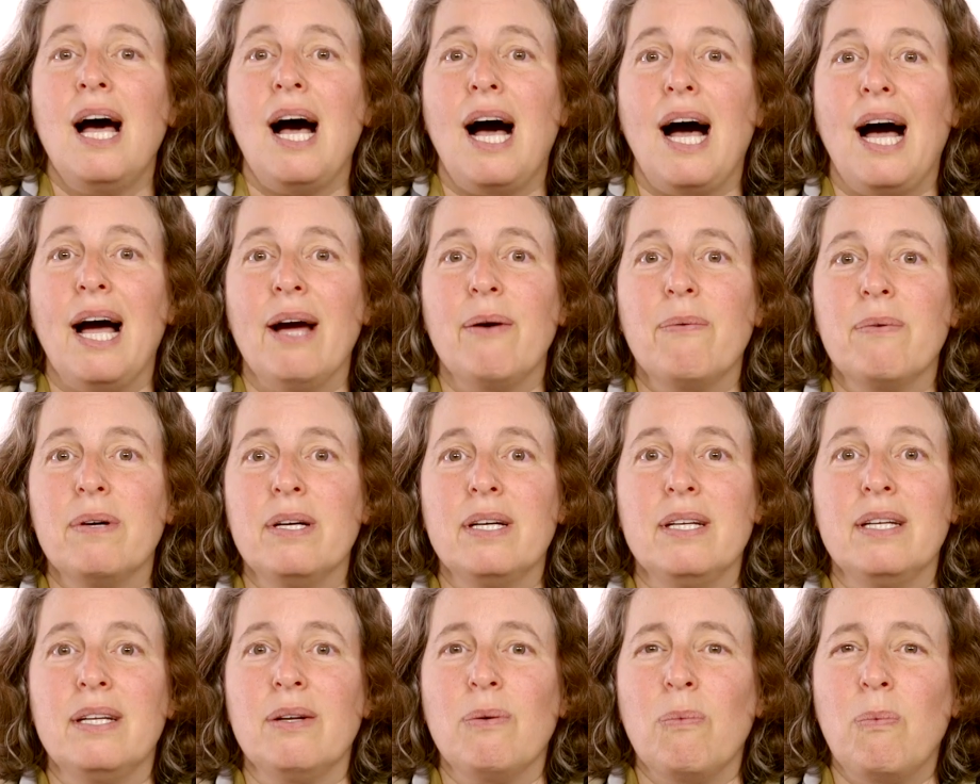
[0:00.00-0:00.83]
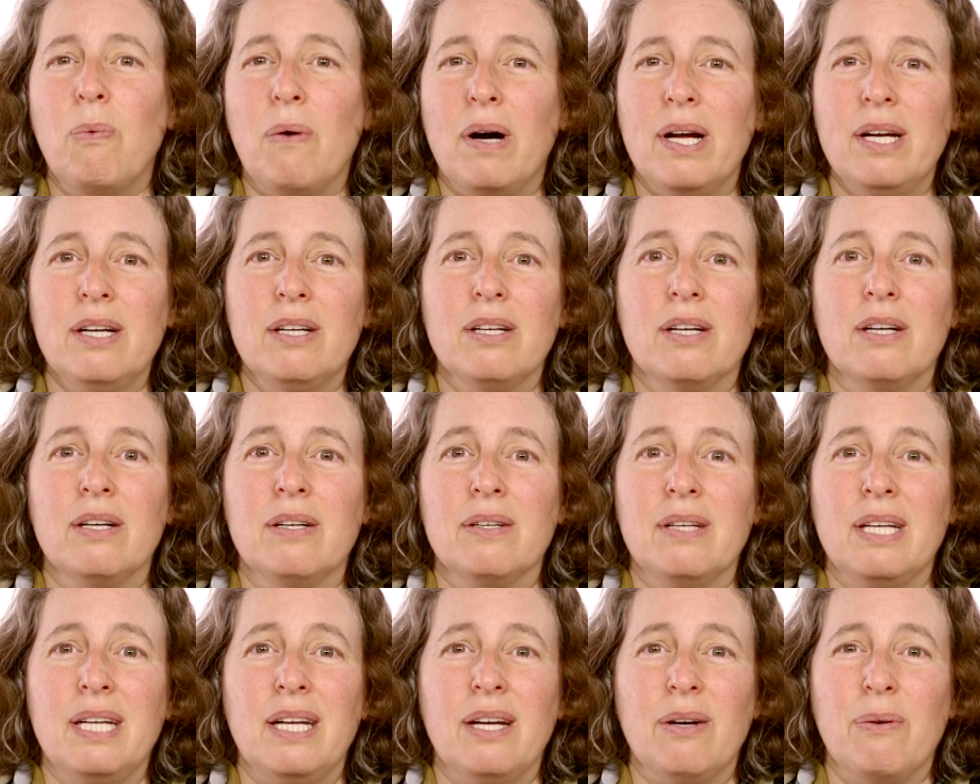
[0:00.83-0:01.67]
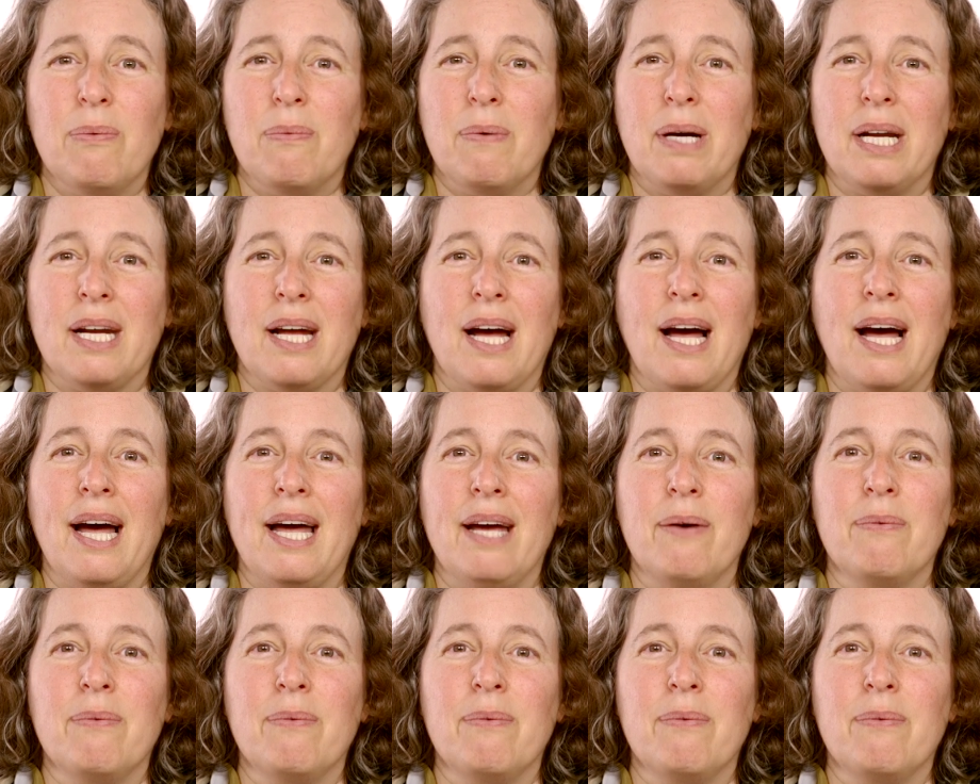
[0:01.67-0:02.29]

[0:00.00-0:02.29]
I would wonder, when I